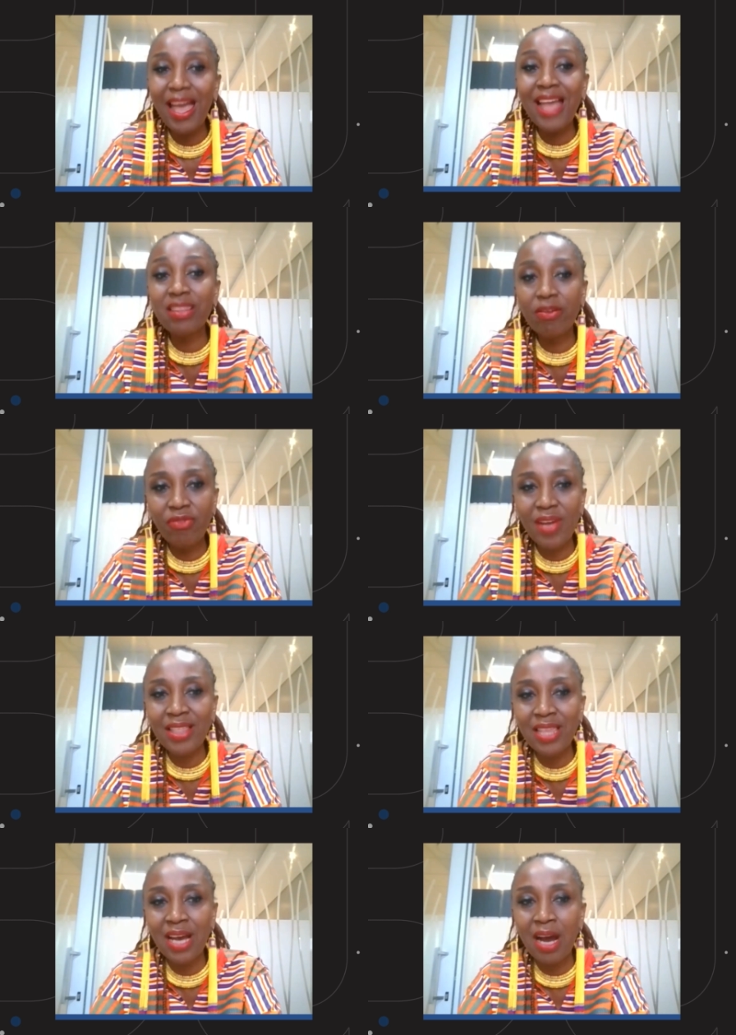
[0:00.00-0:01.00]
at
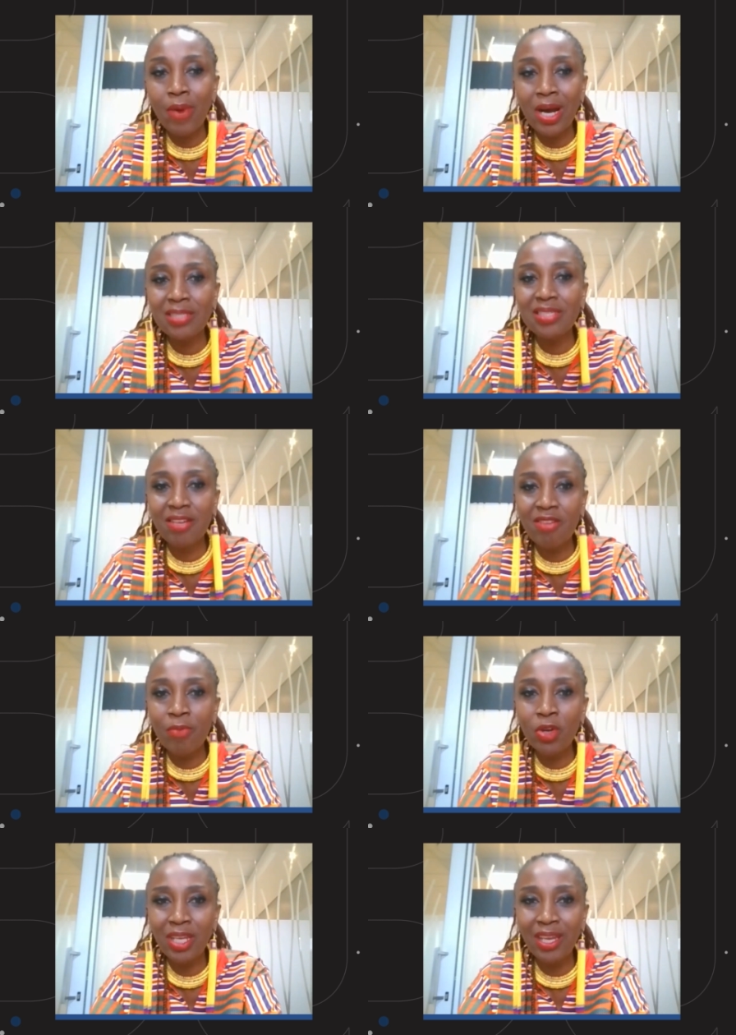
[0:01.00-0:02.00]
the awards
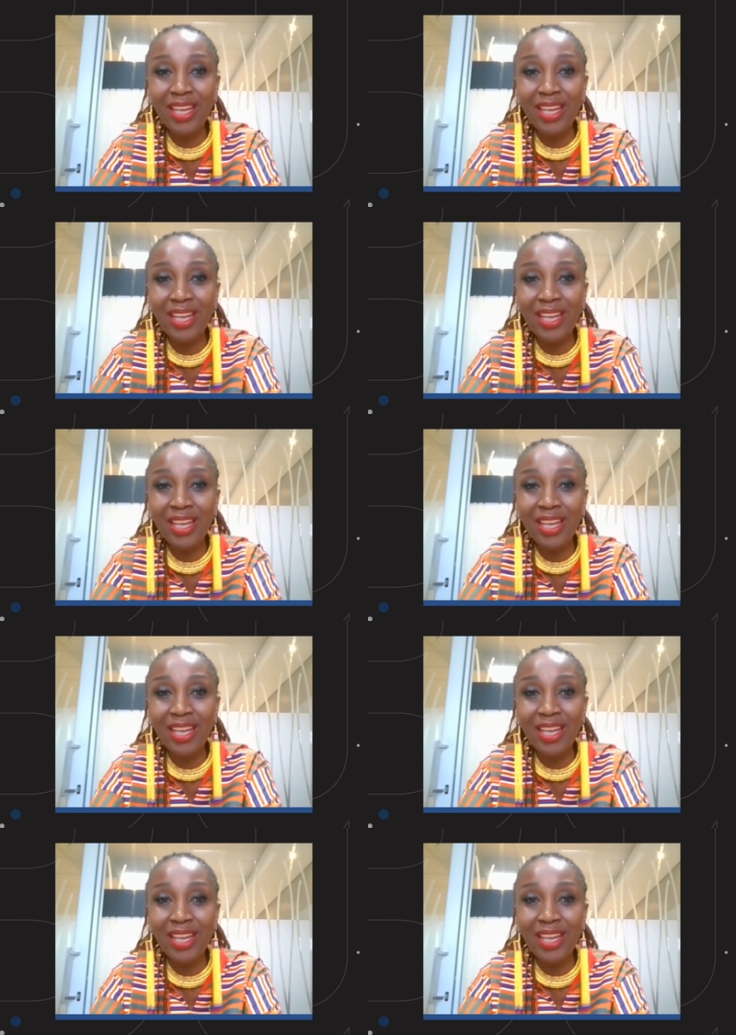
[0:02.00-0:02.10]
ceremony.